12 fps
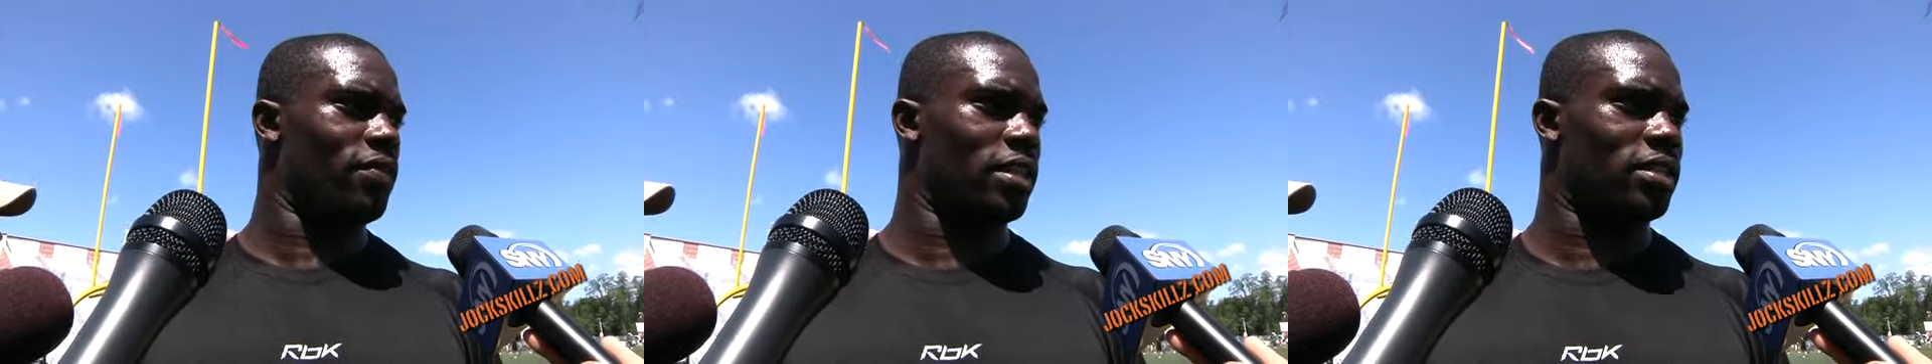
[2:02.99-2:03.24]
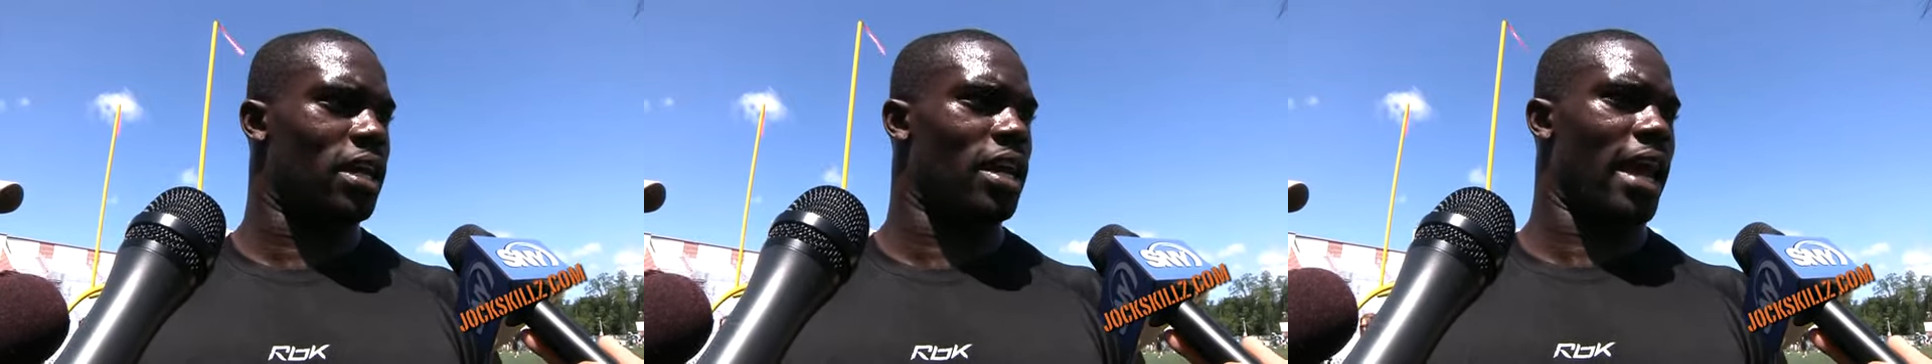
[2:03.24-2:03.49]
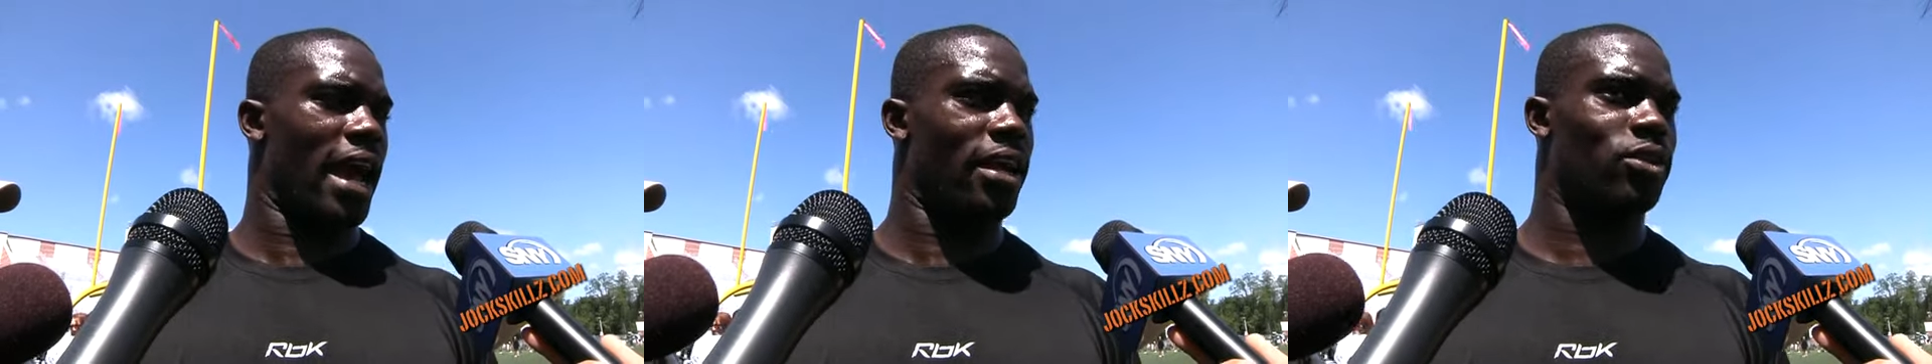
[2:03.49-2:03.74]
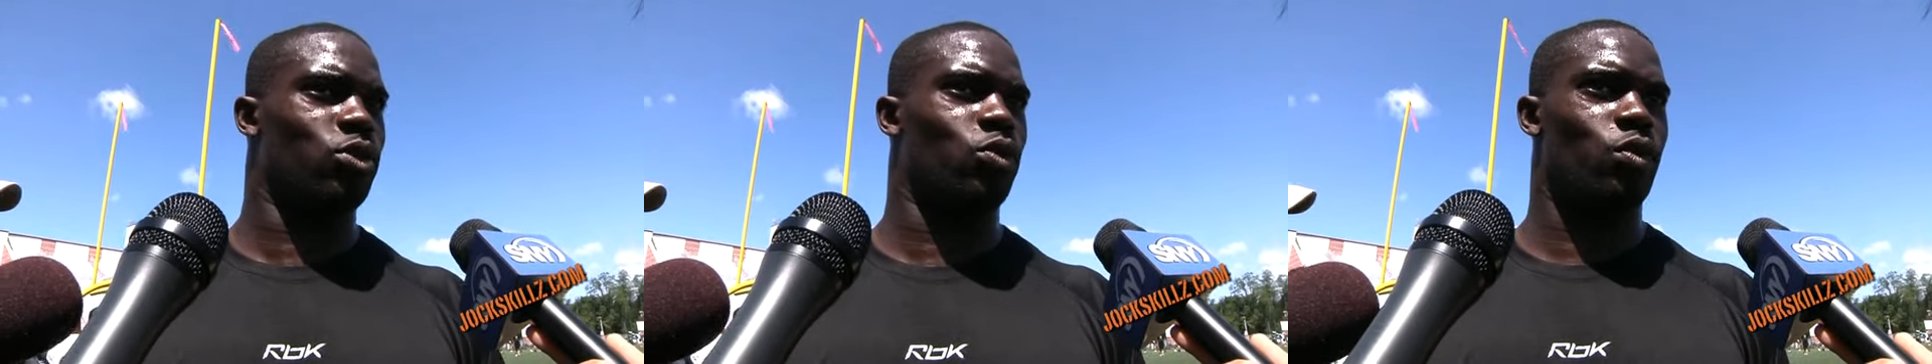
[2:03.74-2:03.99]
and that's the kind of
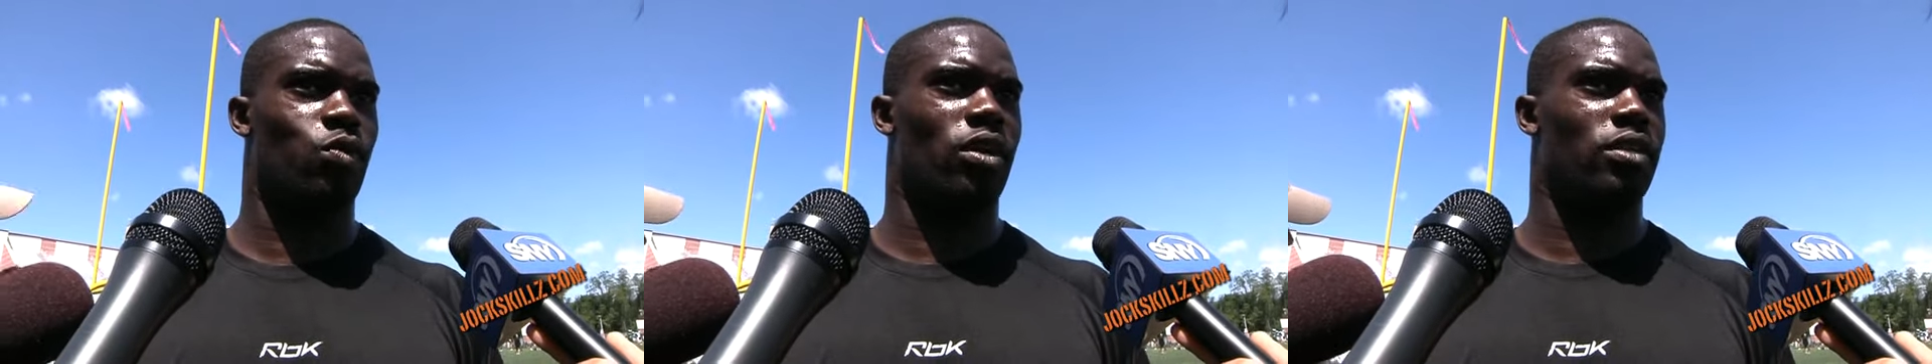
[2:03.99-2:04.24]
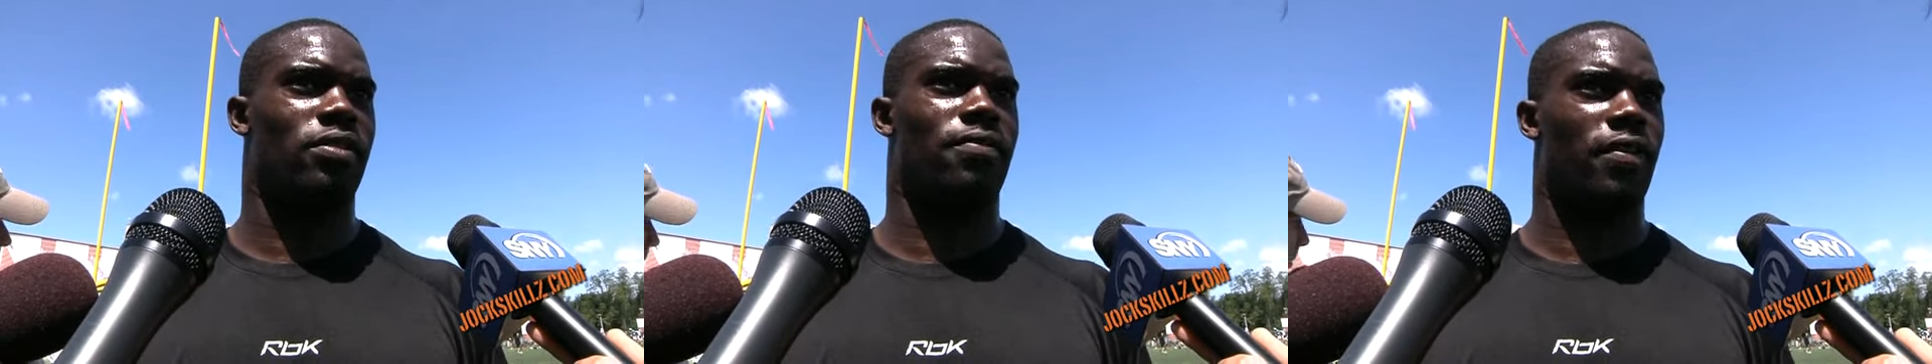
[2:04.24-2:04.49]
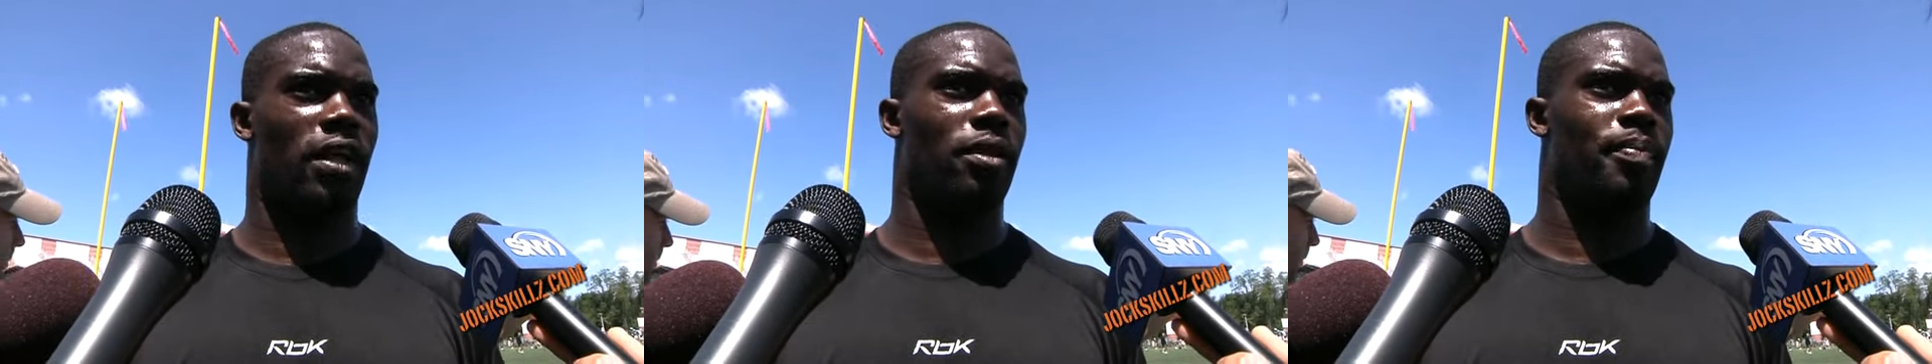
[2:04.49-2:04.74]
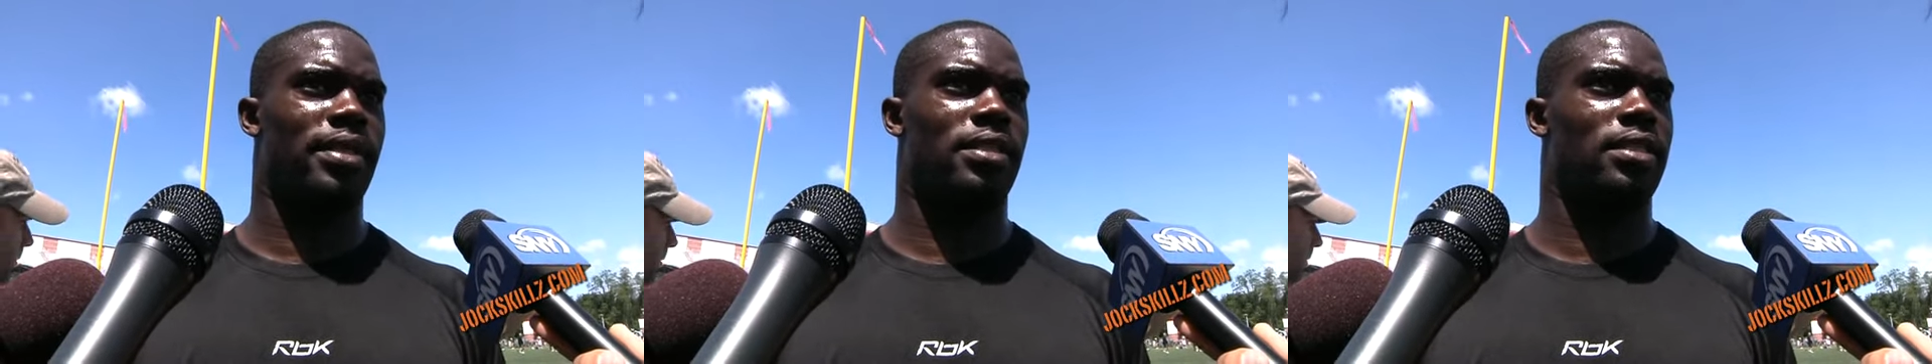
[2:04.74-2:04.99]
attitude we want to
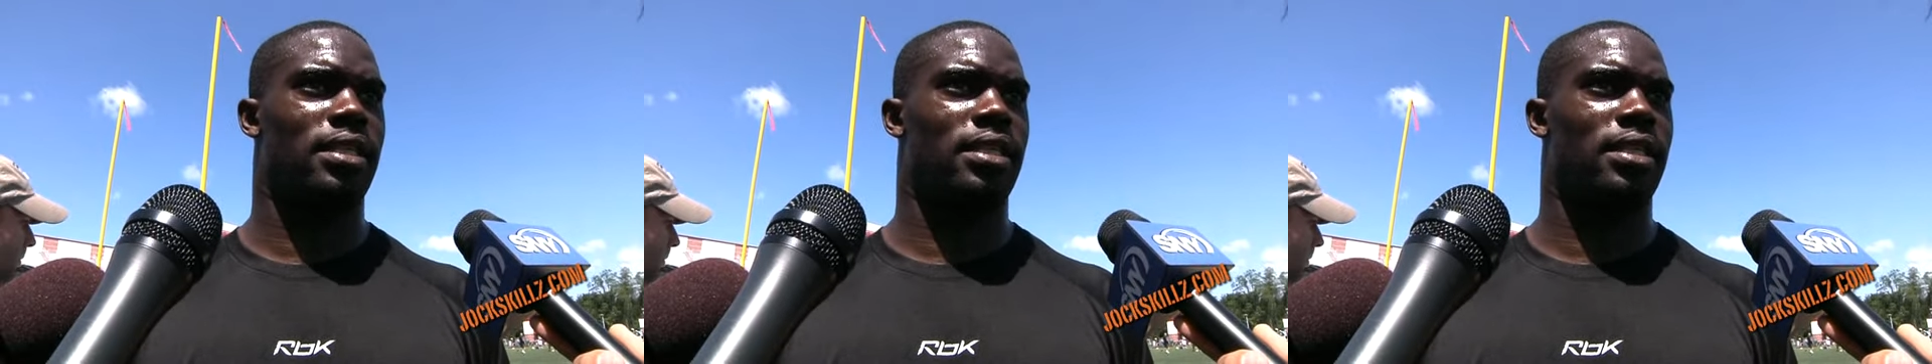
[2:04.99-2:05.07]
develop as